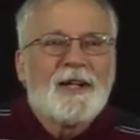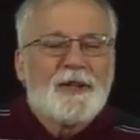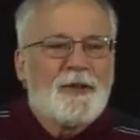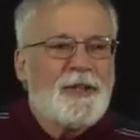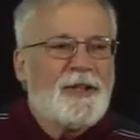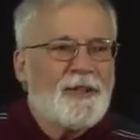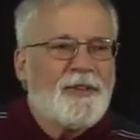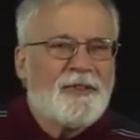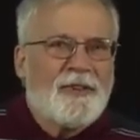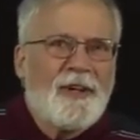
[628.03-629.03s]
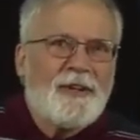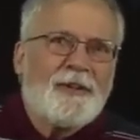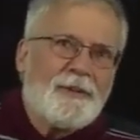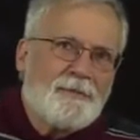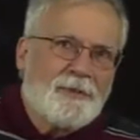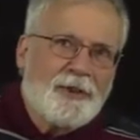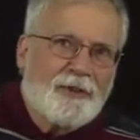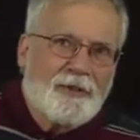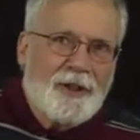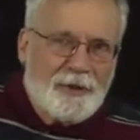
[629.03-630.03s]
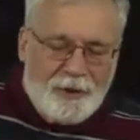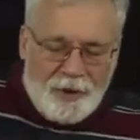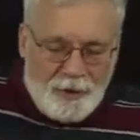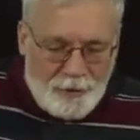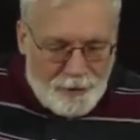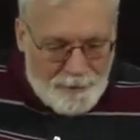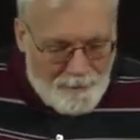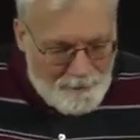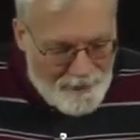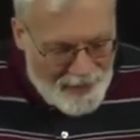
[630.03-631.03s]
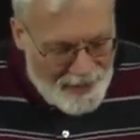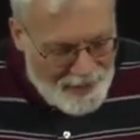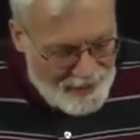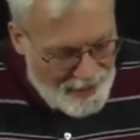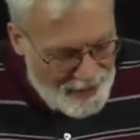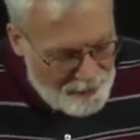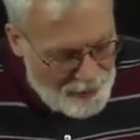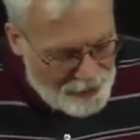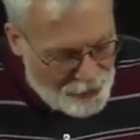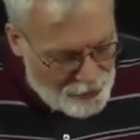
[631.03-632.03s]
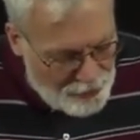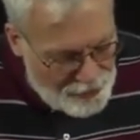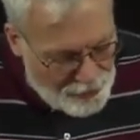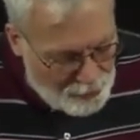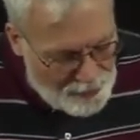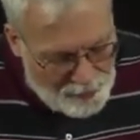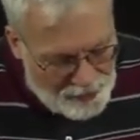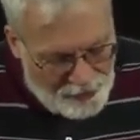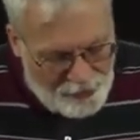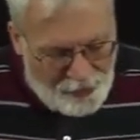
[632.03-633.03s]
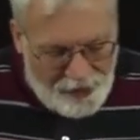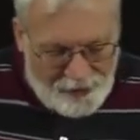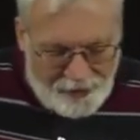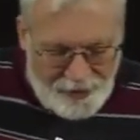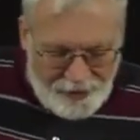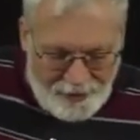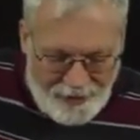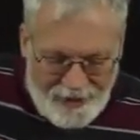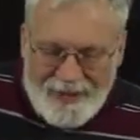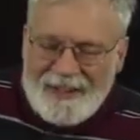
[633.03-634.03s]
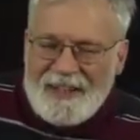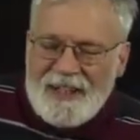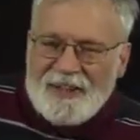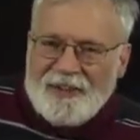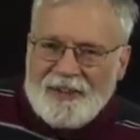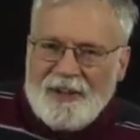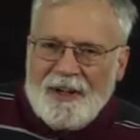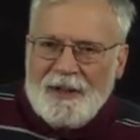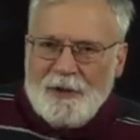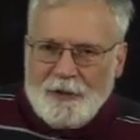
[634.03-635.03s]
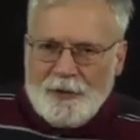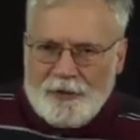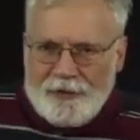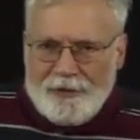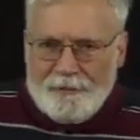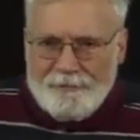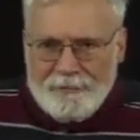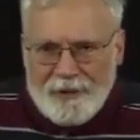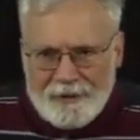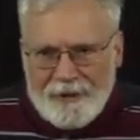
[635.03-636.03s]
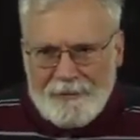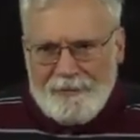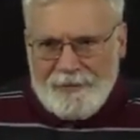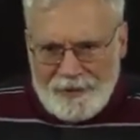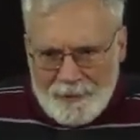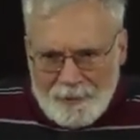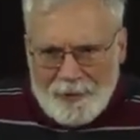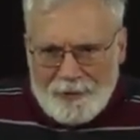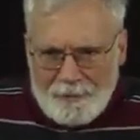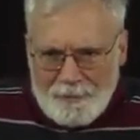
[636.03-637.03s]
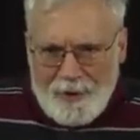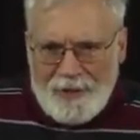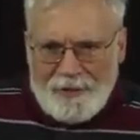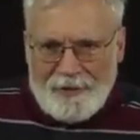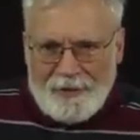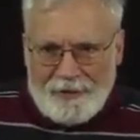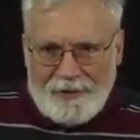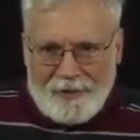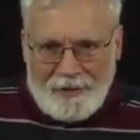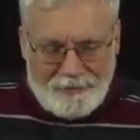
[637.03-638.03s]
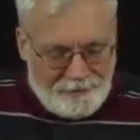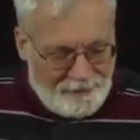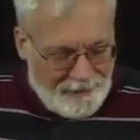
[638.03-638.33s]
You need a designer to create a code and make sure the equipment can translate it and that each side uses it. Okay, simple, basic stuff.